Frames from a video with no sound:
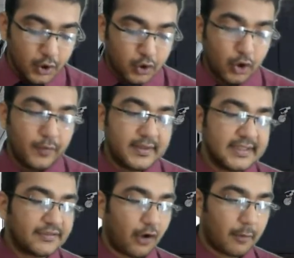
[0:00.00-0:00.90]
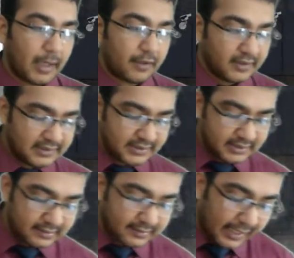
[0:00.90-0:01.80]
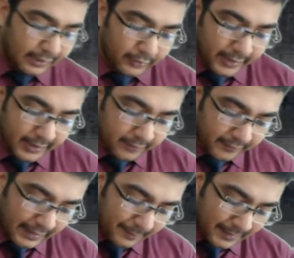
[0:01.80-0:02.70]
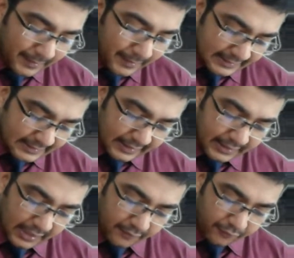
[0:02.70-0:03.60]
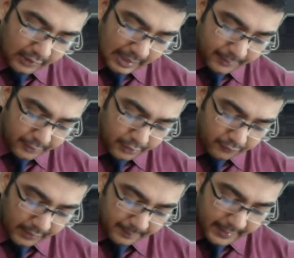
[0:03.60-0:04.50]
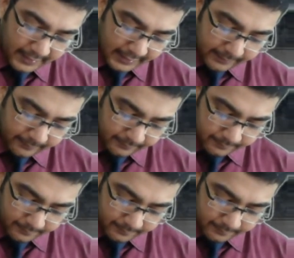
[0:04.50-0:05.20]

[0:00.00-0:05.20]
Go with this format once, try to read it very much nicely, carefully. I'm giving you 1 minute time.